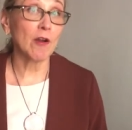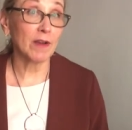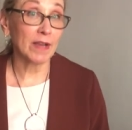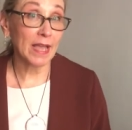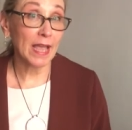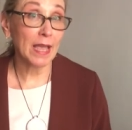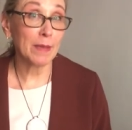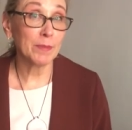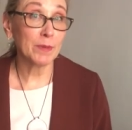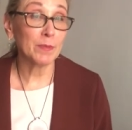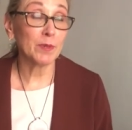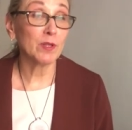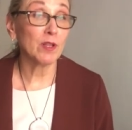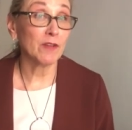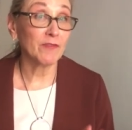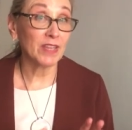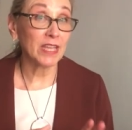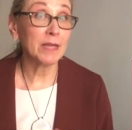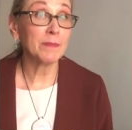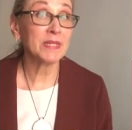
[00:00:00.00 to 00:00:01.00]
are capable
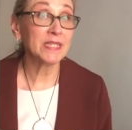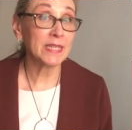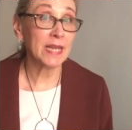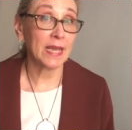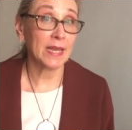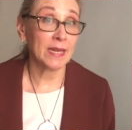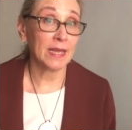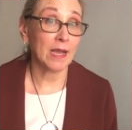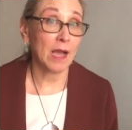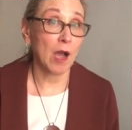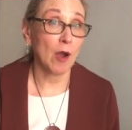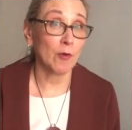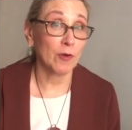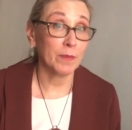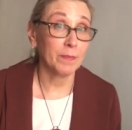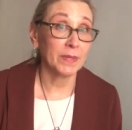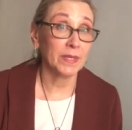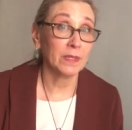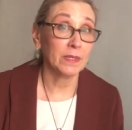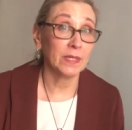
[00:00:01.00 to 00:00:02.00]
of imitating our
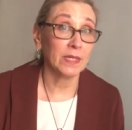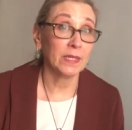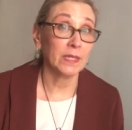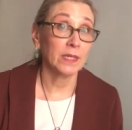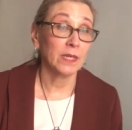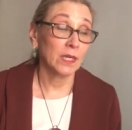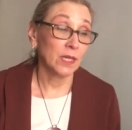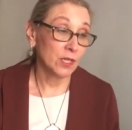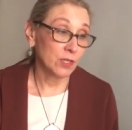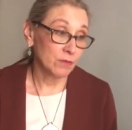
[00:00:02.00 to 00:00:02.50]
ability